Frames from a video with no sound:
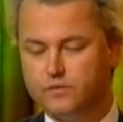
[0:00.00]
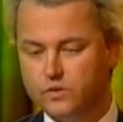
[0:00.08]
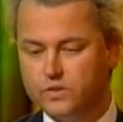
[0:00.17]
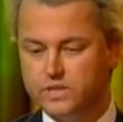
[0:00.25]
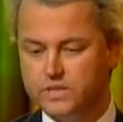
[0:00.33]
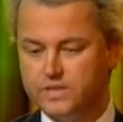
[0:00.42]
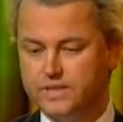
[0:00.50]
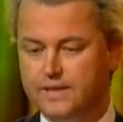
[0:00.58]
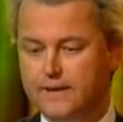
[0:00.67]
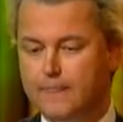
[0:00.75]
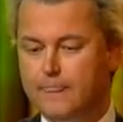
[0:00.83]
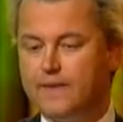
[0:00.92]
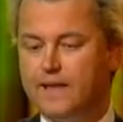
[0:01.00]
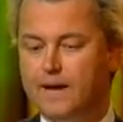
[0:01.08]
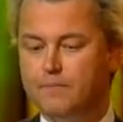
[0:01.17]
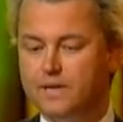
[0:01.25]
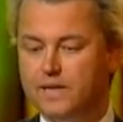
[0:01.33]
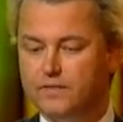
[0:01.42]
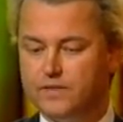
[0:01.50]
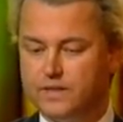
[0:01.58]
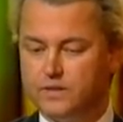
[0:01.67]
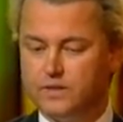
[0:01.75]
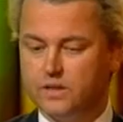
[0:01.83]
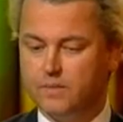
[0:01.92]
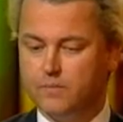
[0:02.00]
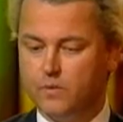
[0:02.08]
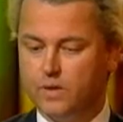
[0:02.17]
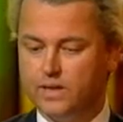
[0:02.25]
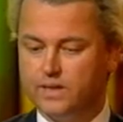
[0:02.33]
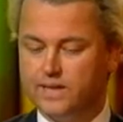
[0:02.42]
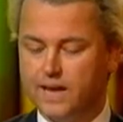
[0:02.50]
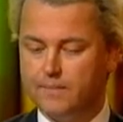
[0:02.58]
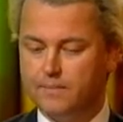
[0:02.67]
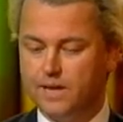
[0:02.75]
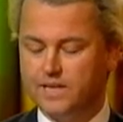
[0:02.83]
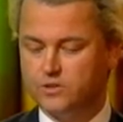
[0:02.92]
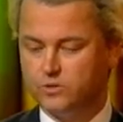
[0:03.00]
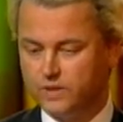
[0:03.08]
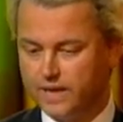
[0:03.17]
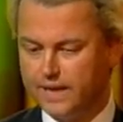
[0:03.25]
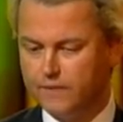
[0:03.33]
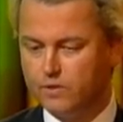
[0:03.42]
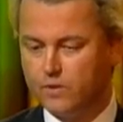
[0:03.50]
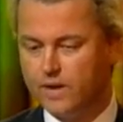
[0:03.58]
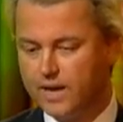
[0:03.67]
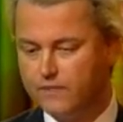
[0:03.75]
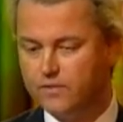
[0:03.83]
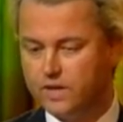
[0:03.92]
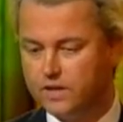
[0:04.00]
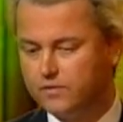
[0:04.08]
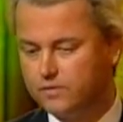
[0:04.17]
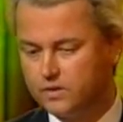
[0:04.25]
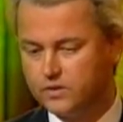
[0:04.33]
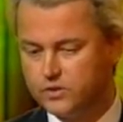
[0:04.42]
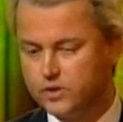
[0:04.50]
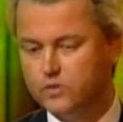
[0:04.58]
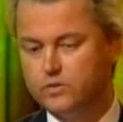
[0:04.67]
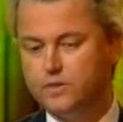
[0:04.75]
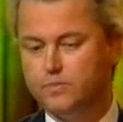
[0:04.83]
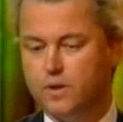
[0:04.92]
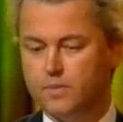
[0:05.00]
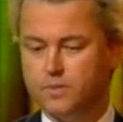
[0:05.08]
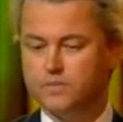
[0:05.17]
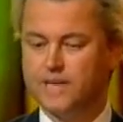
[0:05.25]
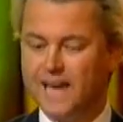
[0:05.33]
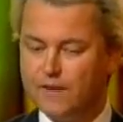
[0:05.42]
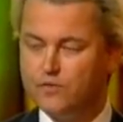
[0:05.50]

First is that I believe that in a time as today, where we have a lot of security problems,